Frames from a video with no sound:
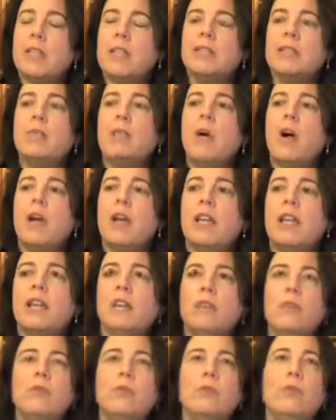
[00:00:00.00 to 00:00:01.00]
That's why
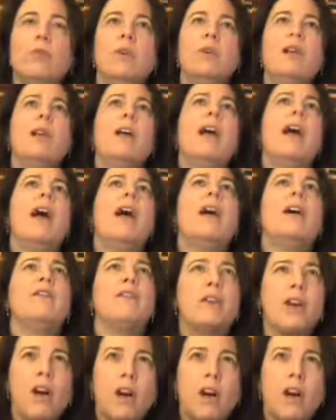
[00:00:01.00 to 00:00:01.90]
you have